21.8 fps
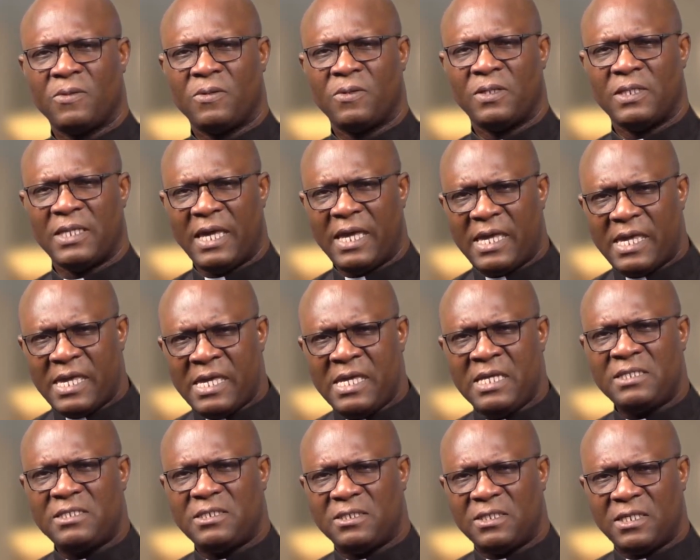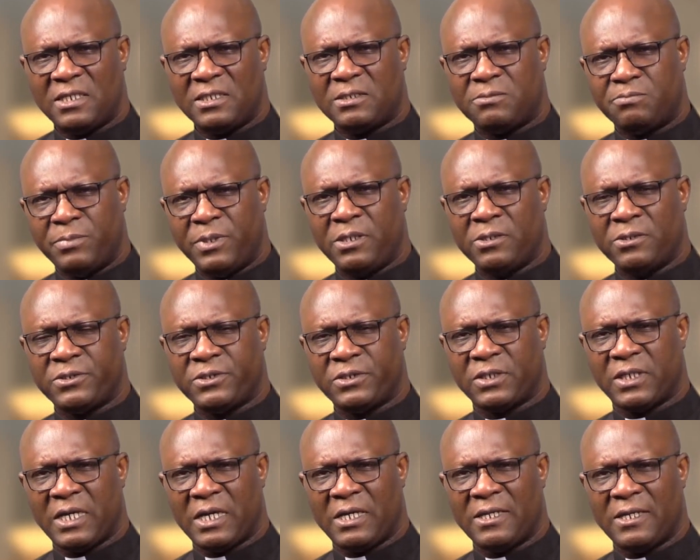They eat this meal
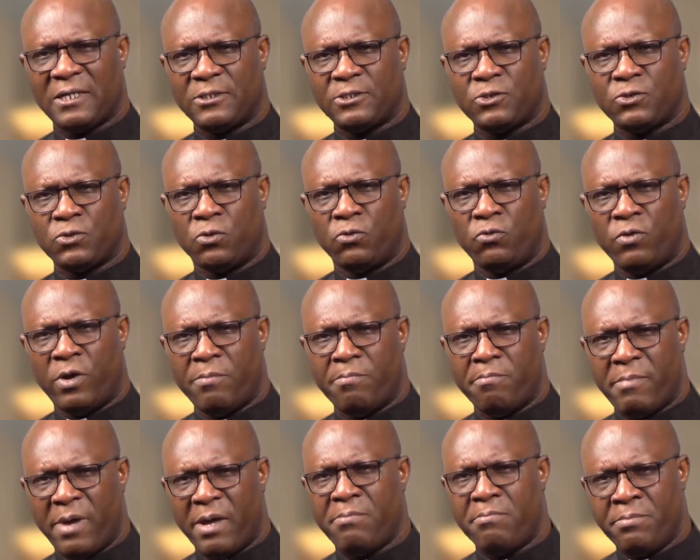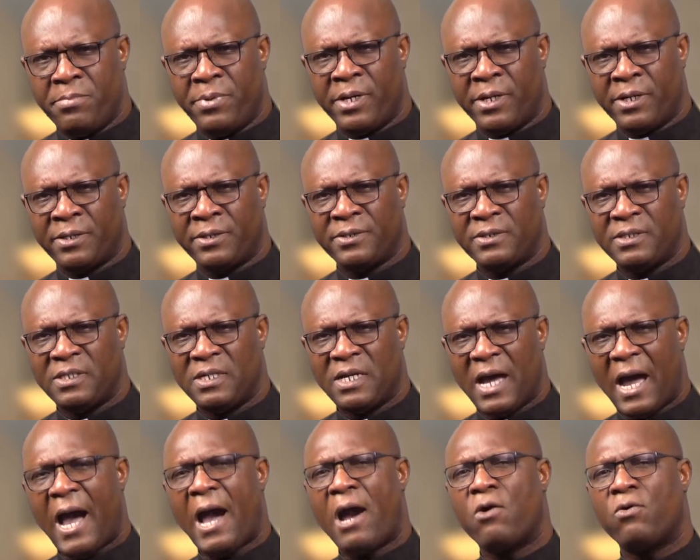together to remember
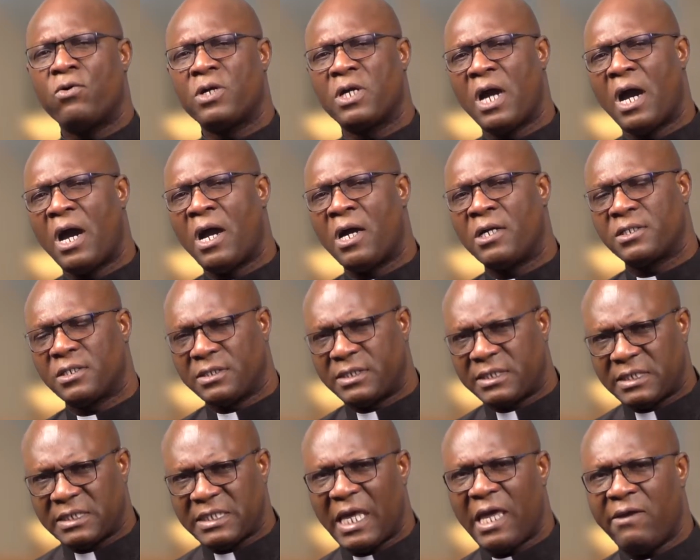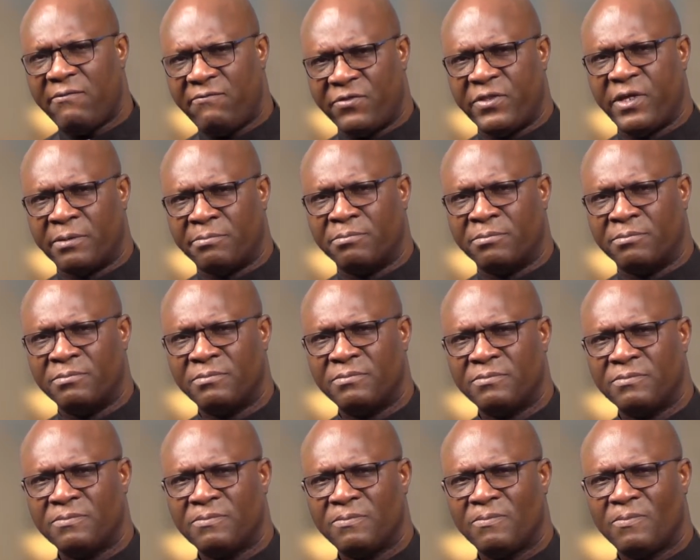how God saved them.
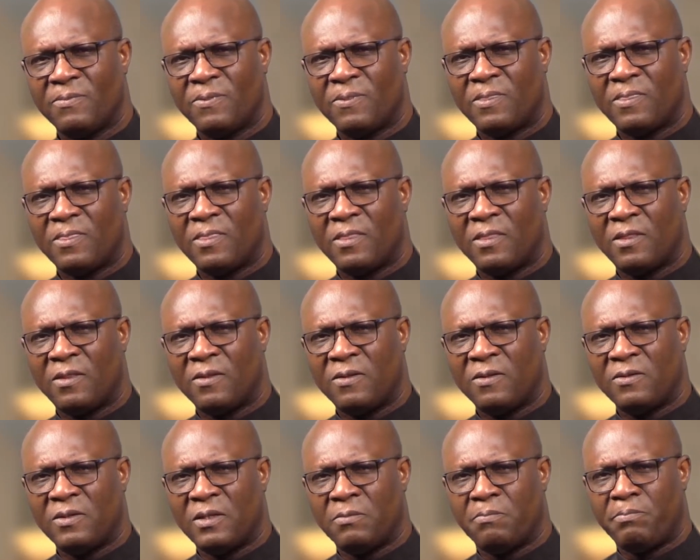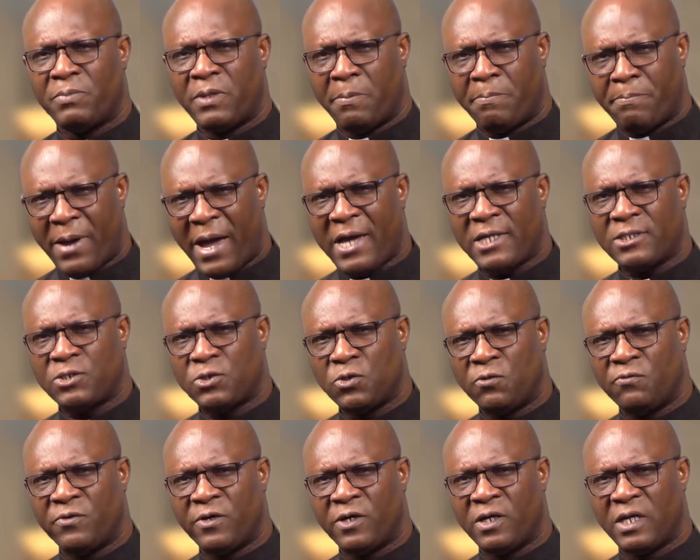The
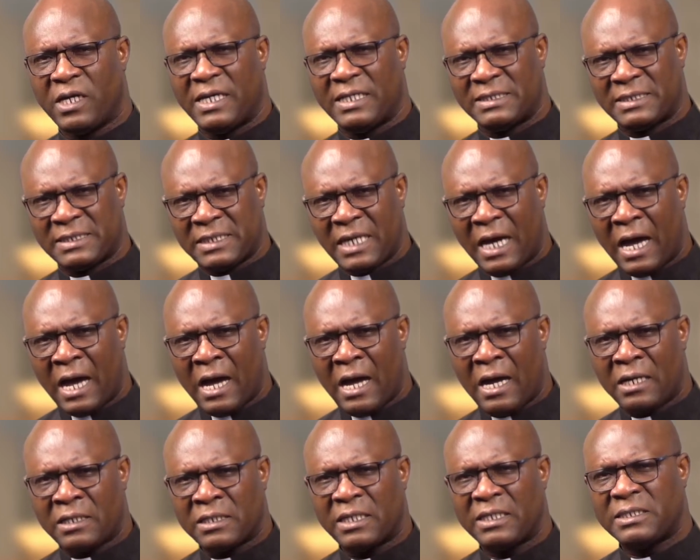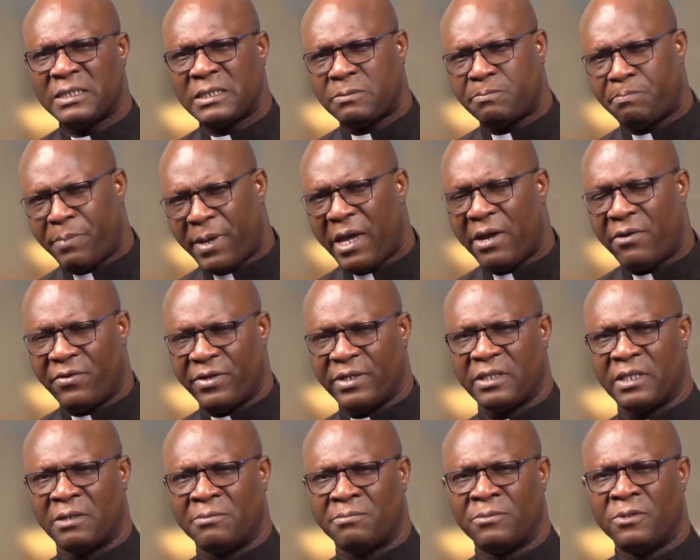Passover is God
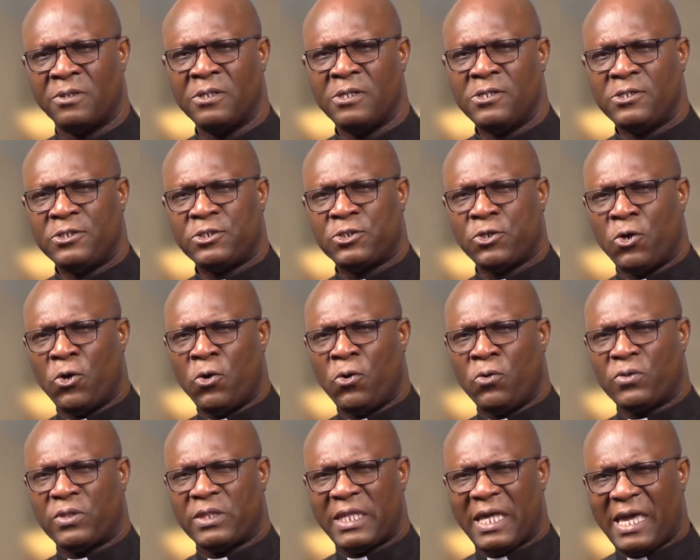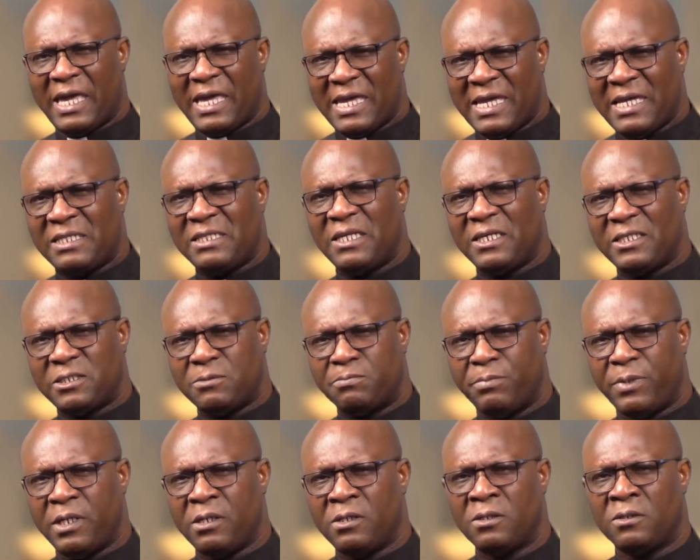sparing them. So they eat this
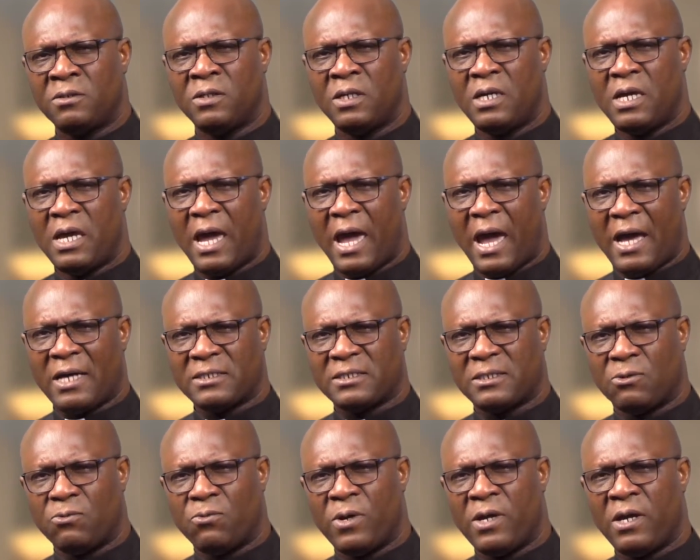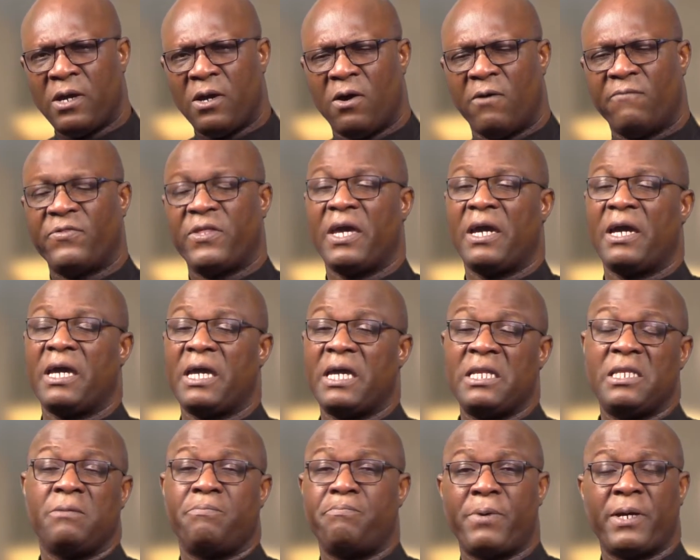meal as a way of their
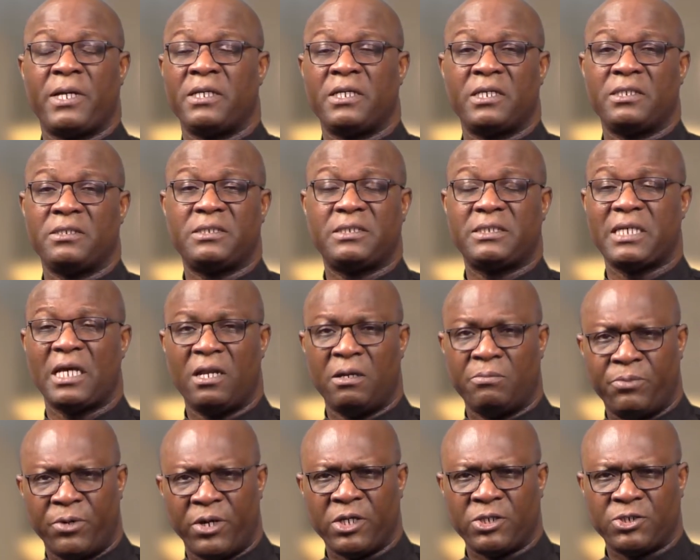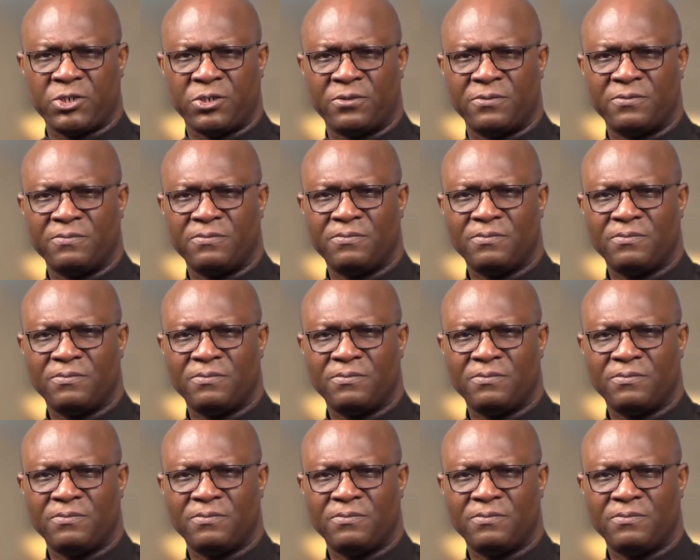independence celebration.